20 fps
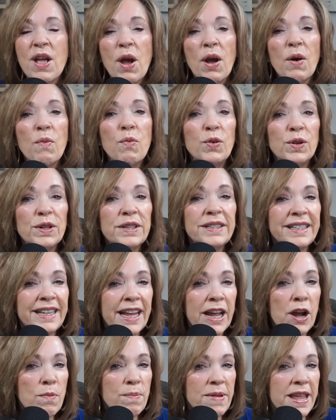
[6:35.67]
Well,
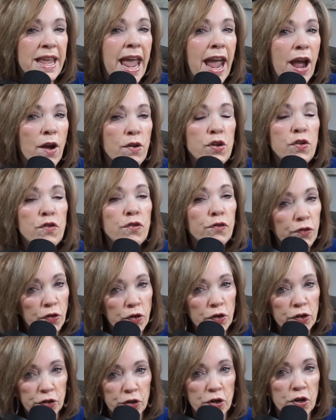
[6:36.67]
tell me how you
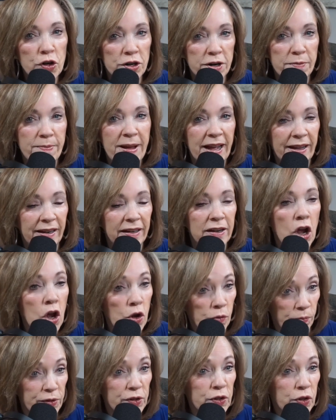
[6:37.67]
first heard about
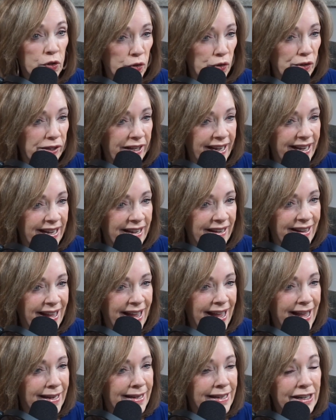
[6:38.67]
homeschooling.
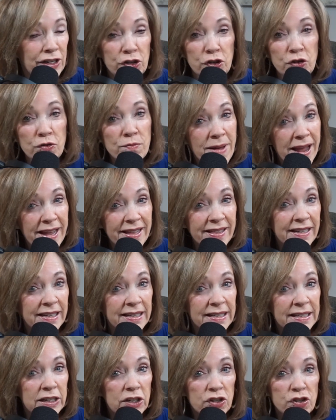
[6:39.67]
And did you make the
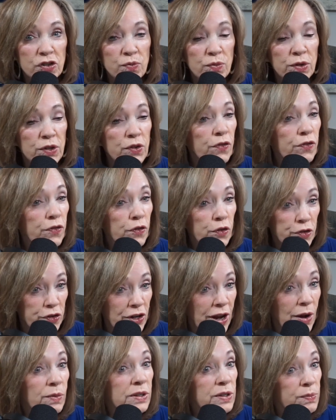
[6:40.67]
decision when your first
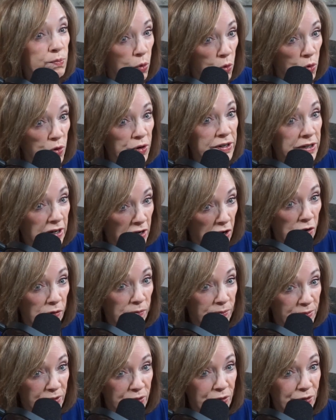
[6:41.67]
child was born to
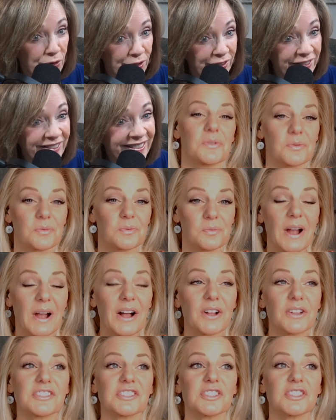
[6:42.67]
homeschool?
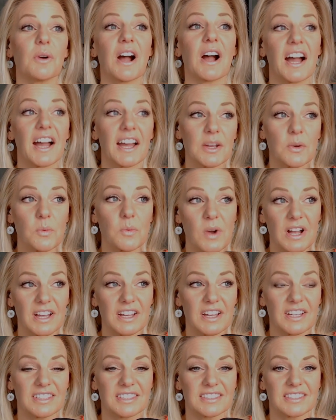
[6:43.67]
Well, so I
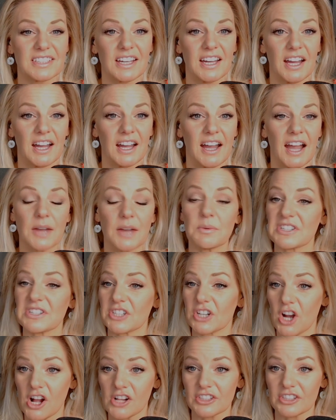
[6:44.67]
went
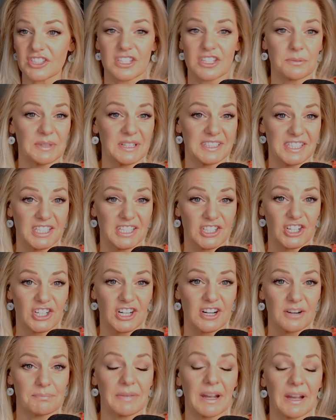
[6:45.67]
to college to be a
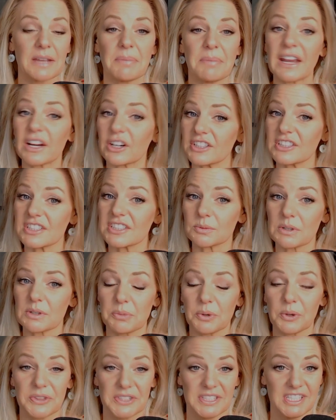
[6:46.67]
teacher. My parents were
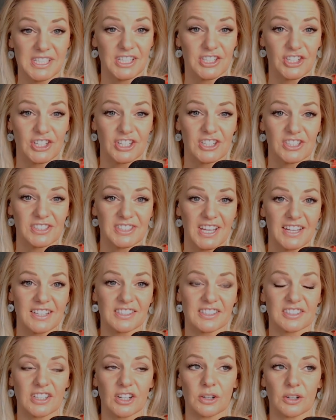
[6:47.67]
both teachers.
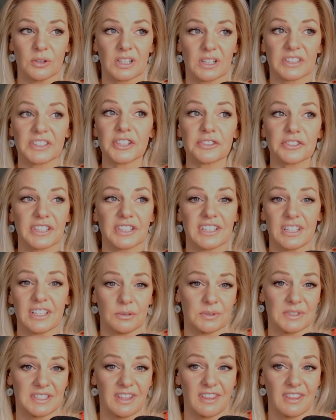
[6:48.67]
And so clearly
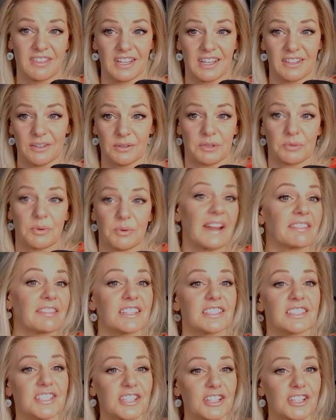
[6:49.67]
it was the right
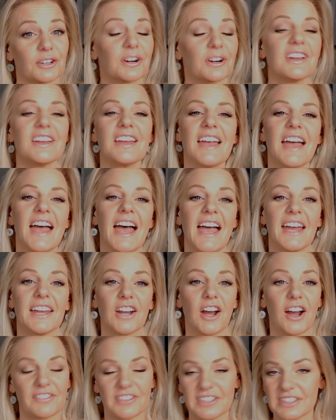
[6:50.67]
thing to do. And
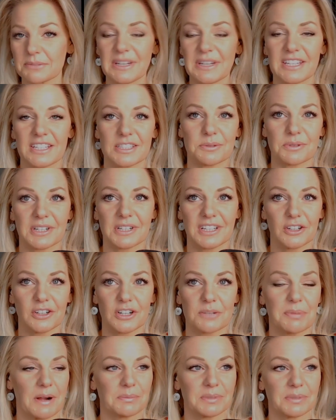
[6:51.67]
obviously my kids were going to go
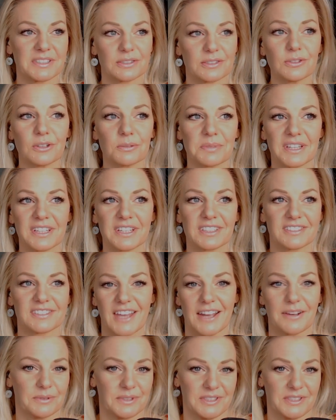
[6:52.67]
to public school because
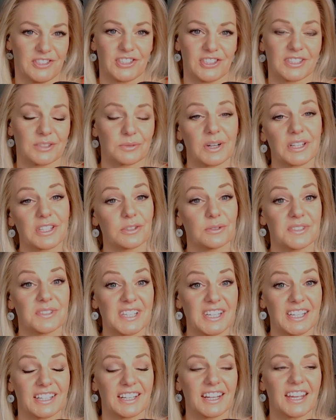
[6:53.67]
that was just what you
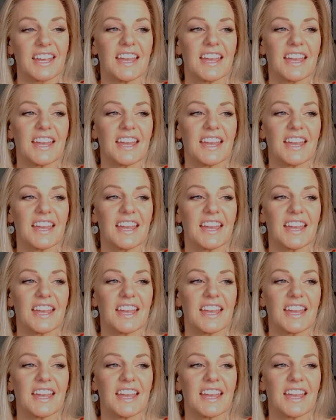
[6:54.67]
did.